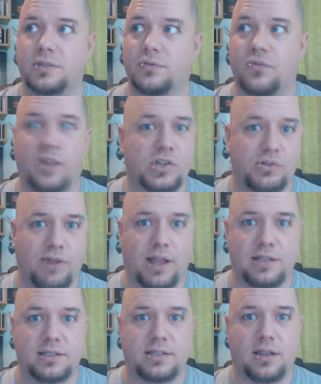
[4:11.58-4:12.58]
some
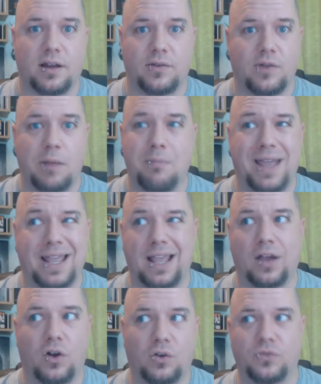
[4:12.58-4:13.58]
featurettes, kind of like
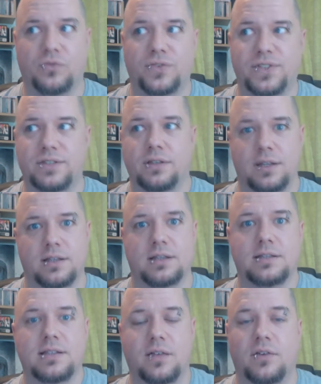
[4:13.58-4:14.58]
making ofs
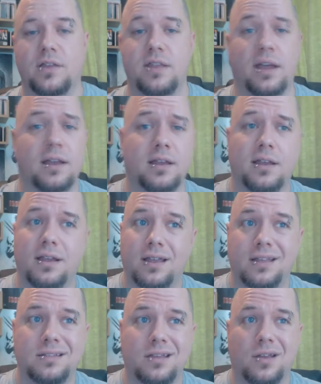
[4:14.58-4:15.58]
and stuff like that.
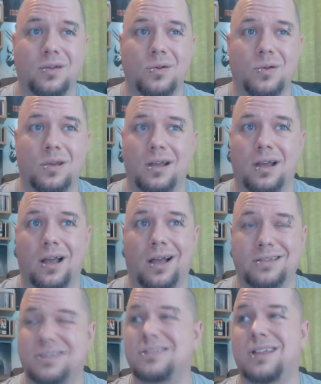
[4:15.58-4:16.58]
So
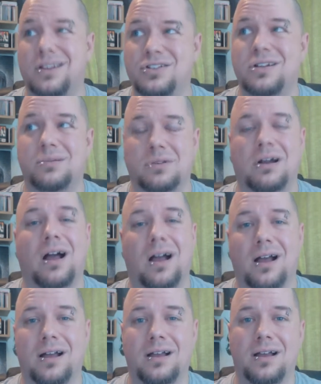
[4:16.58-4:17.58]
I was just like, do you know what?
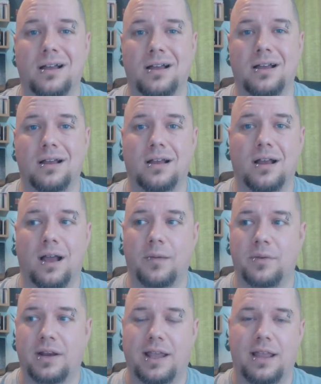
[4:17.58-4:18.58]

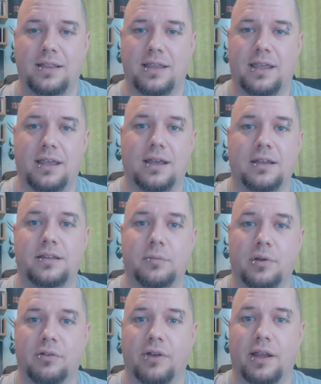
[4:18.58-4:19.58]
I'm gonna get
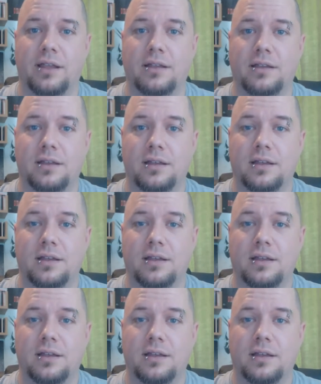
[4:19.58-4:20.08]
the Blu-ray,